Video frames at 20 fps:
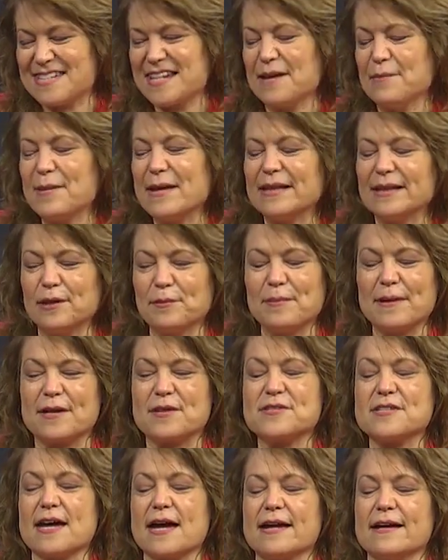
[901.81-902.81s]
Tell me a little bit,
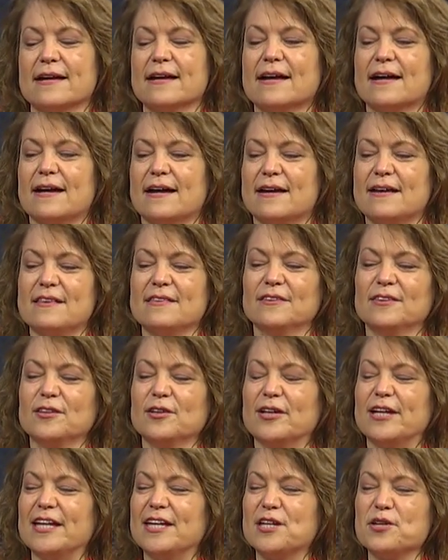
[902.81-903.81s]
because
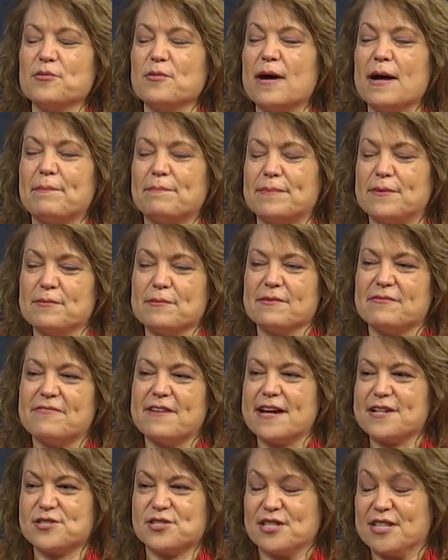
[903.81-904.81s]
looking you up, you're a
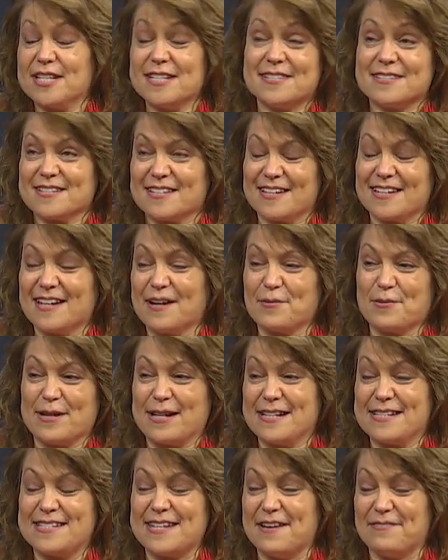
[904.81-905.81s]
fashionista. I want
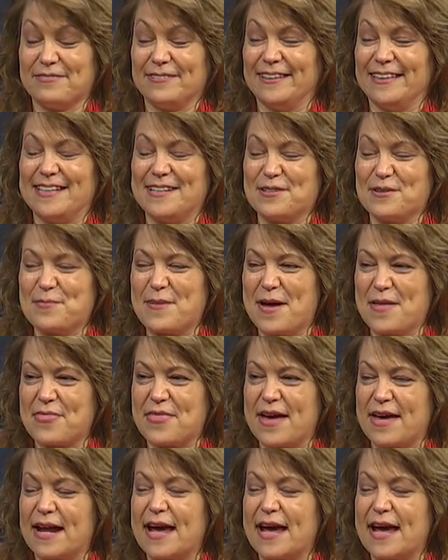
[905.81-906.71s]
to definitely hear about that.